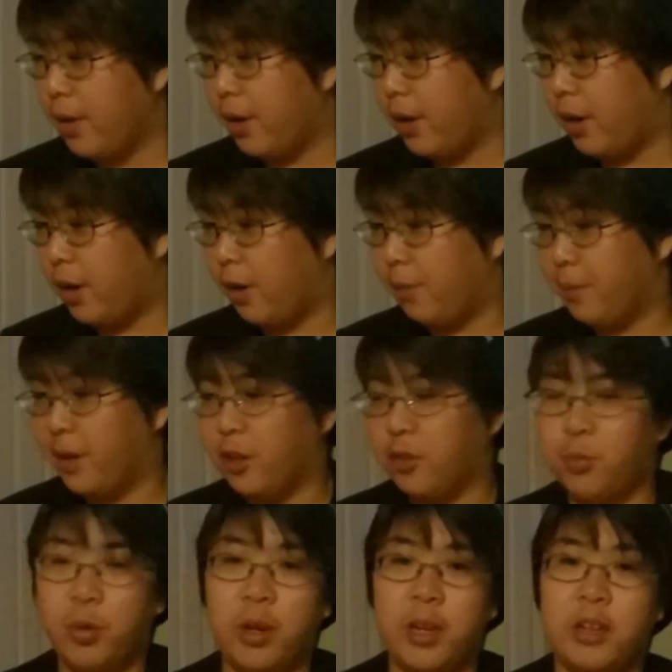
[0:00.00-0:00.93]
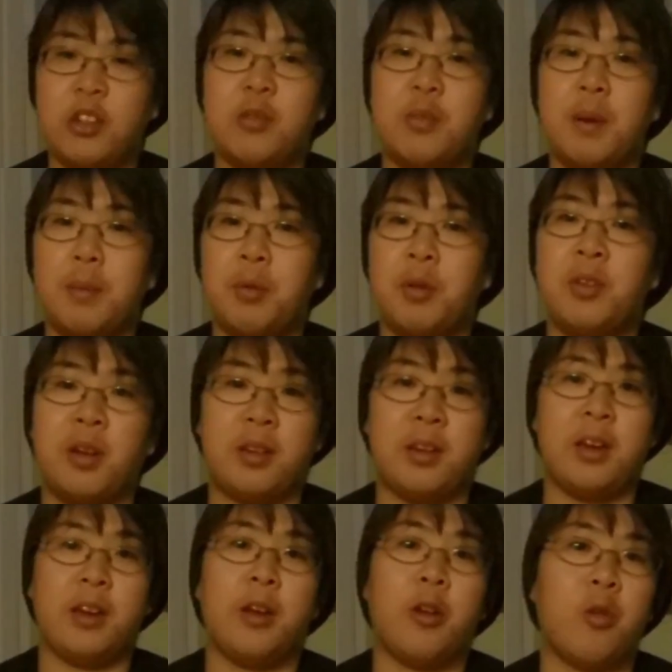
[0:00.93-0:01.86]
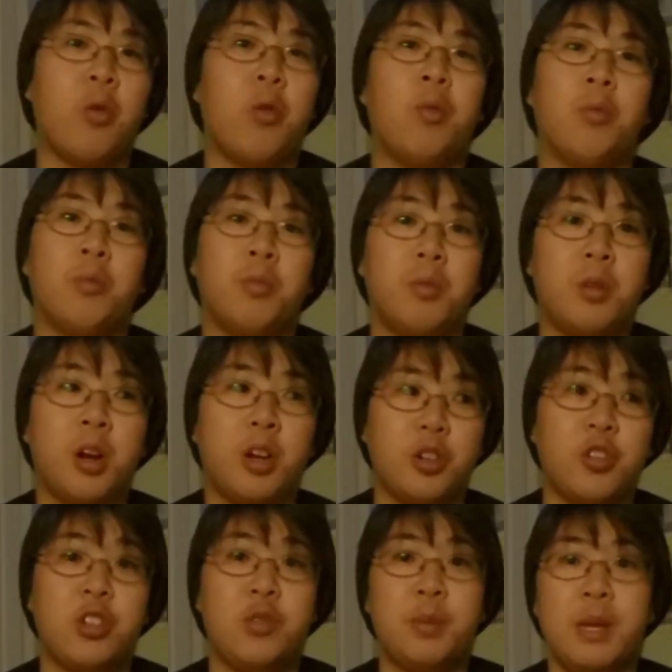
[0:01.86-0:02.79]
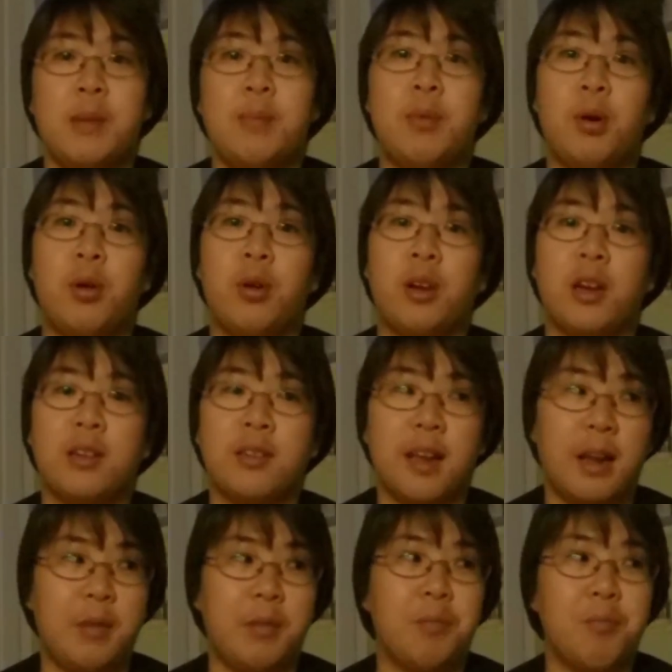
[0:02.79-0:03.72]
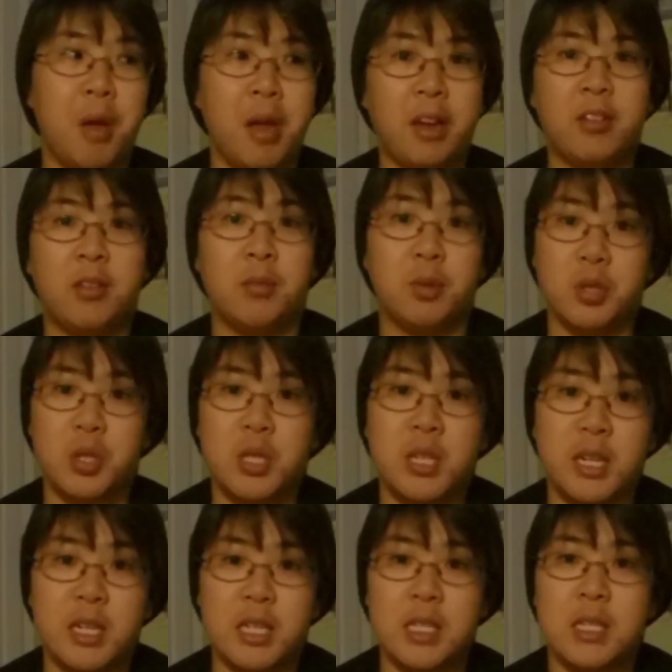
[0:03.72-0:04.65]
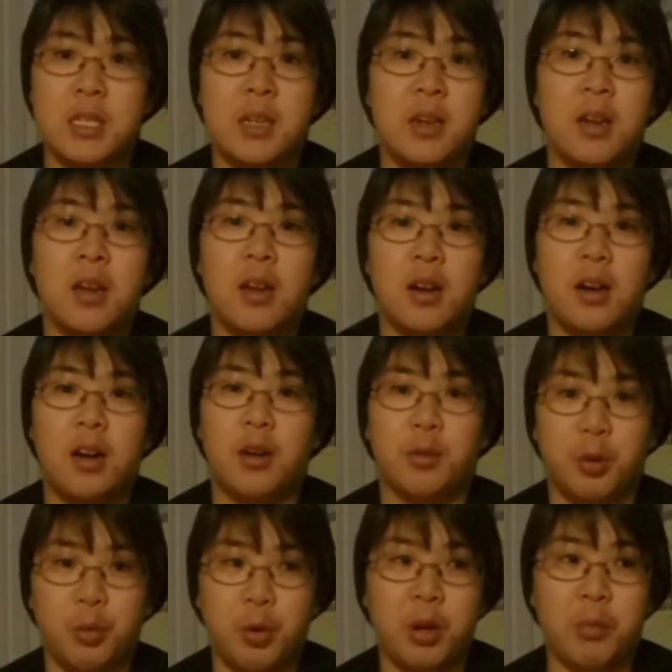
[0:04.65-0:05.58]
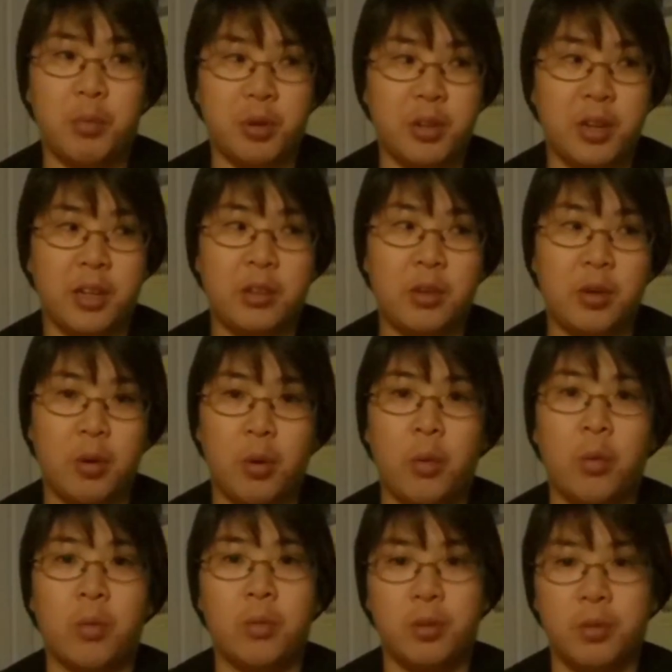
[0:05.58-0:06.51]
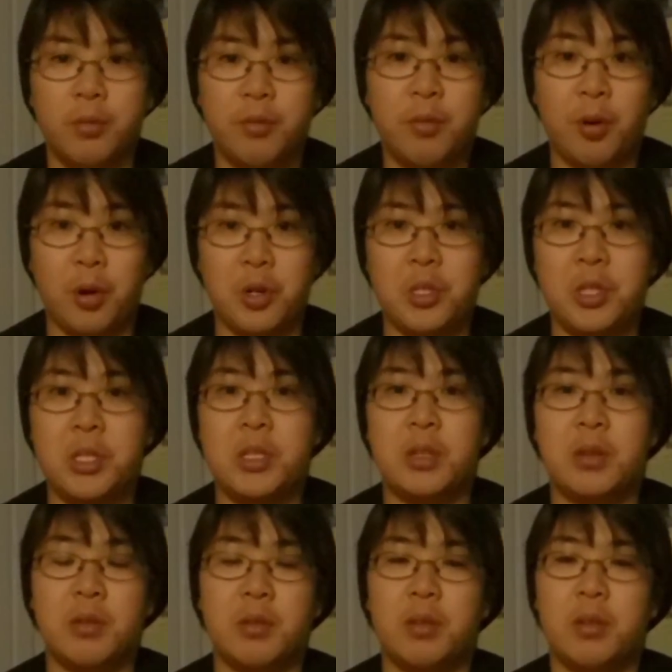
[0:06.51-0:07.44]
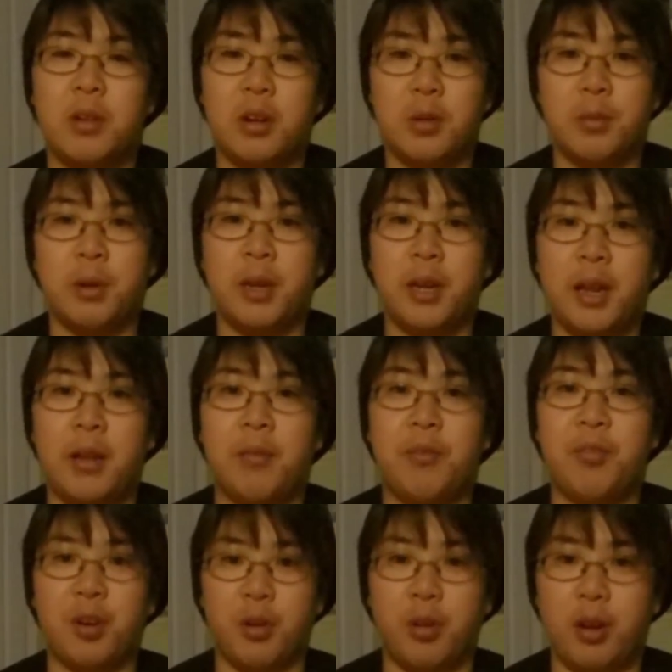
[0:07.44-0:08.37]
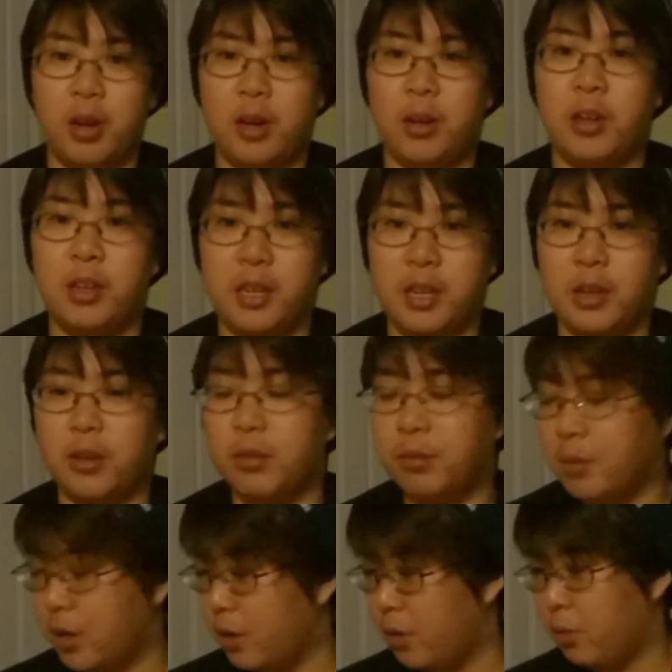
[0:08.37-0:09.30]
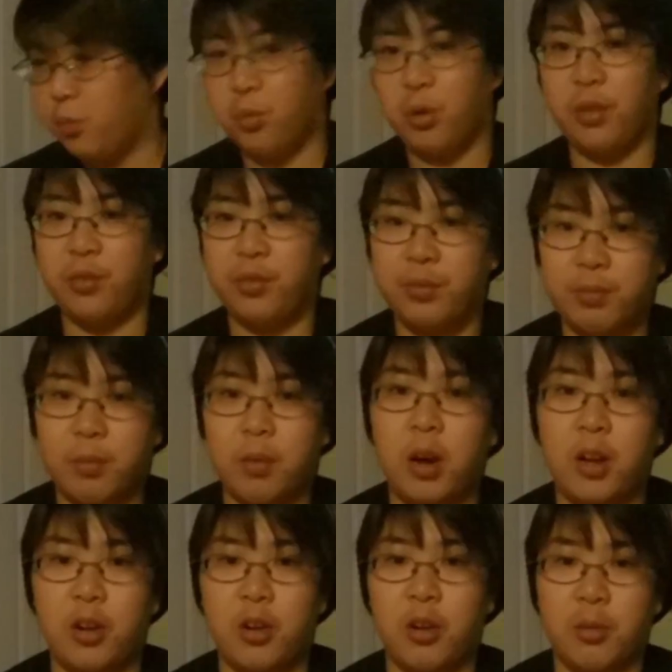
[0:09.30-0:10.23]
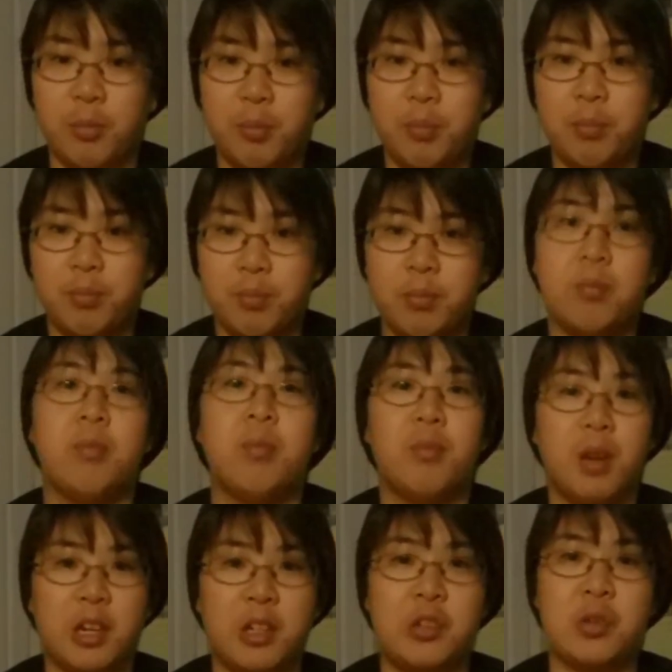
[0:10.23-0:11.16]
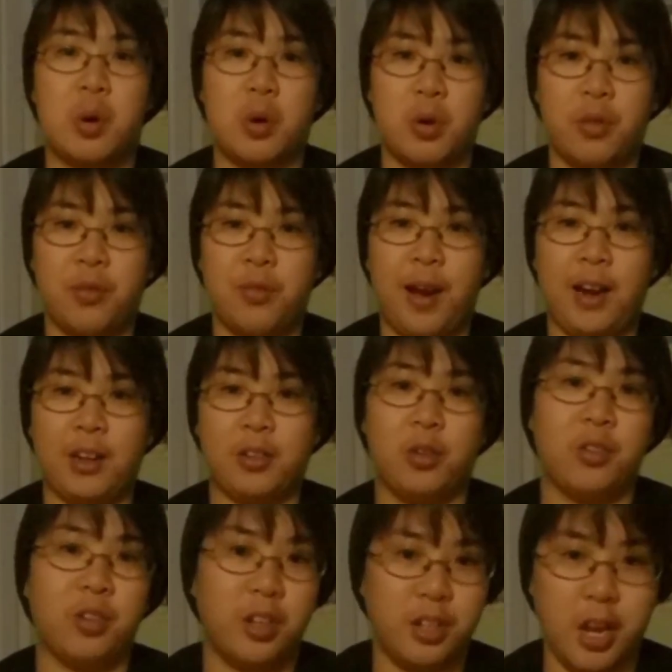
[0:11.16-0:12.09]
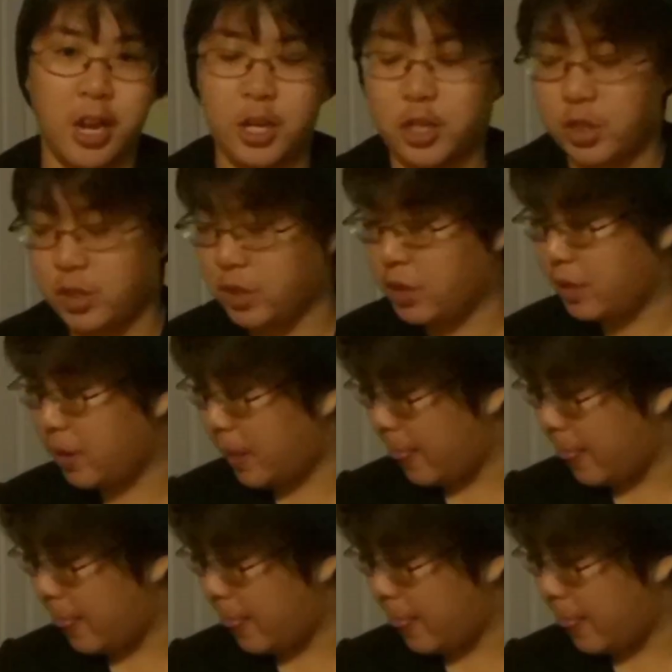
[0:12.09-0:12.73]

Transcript: And it's really just about protecting their own country's people, because that makes the most sense. You want to protect your own first, and then figure out how to deal with other external factors and dangers.